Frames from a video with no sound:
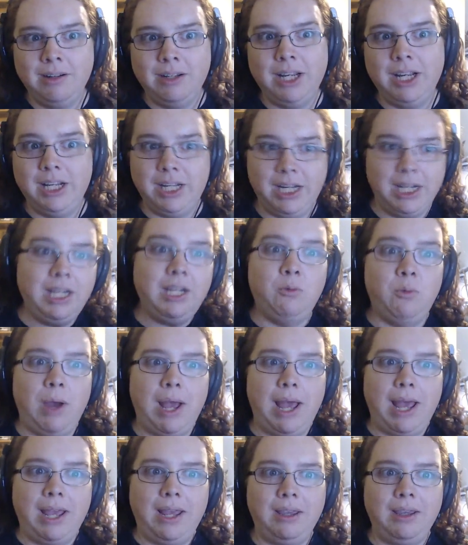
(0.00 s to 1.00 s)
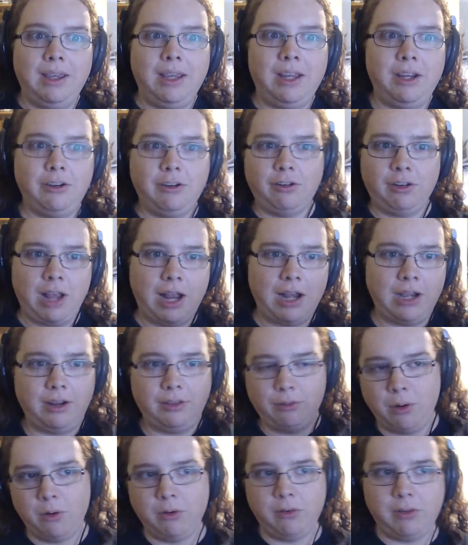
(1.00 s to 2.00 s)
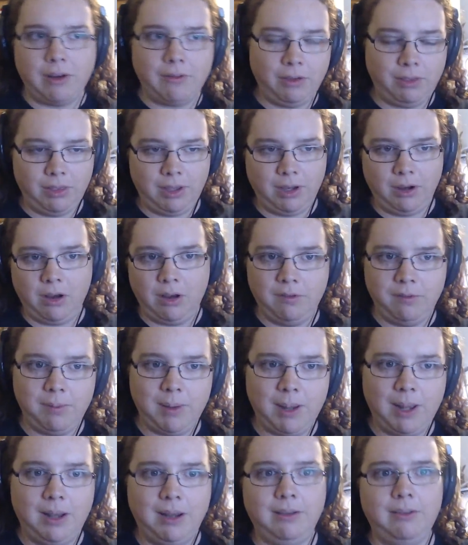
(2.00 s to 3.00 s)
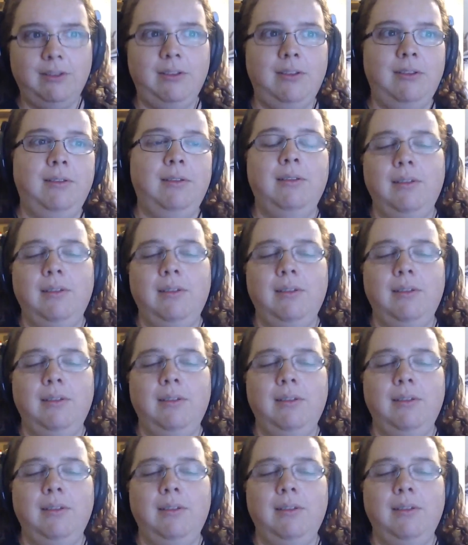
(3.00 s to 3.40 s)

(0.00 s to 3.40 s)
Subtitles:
in any way, it just kind of throws everything off balance.